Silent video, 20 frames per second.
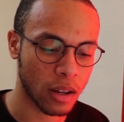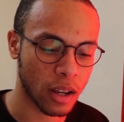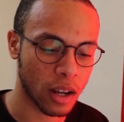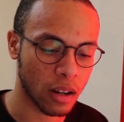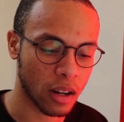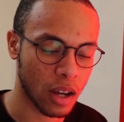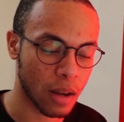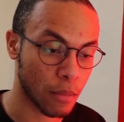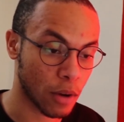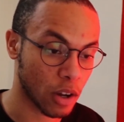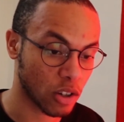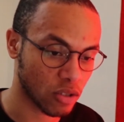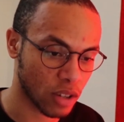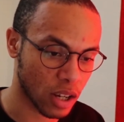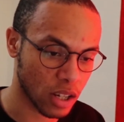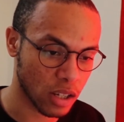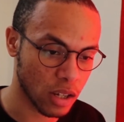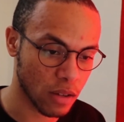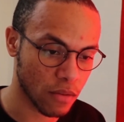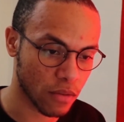Deadline March
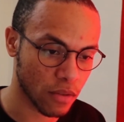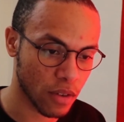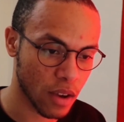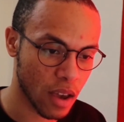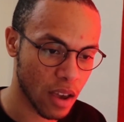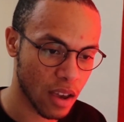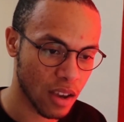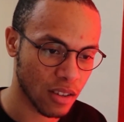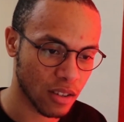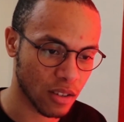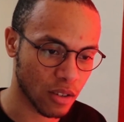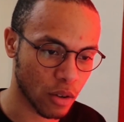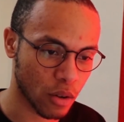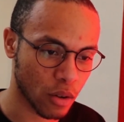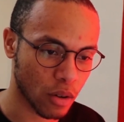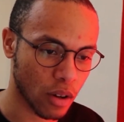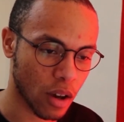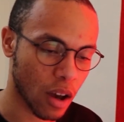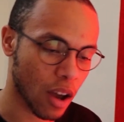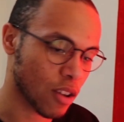19th.
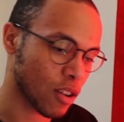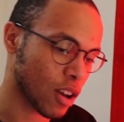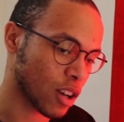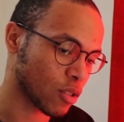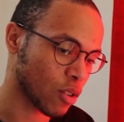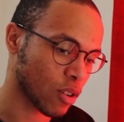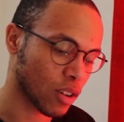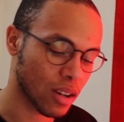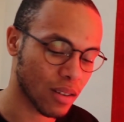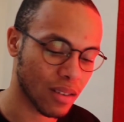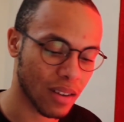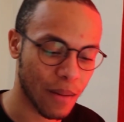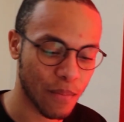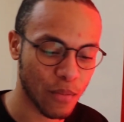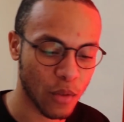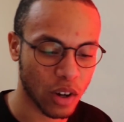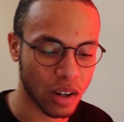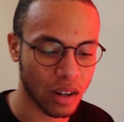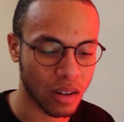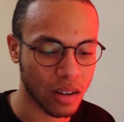So you guys aren't gonna. I'm
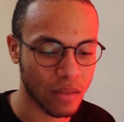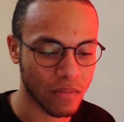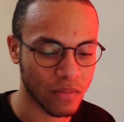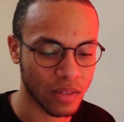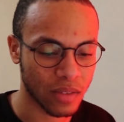not gonna.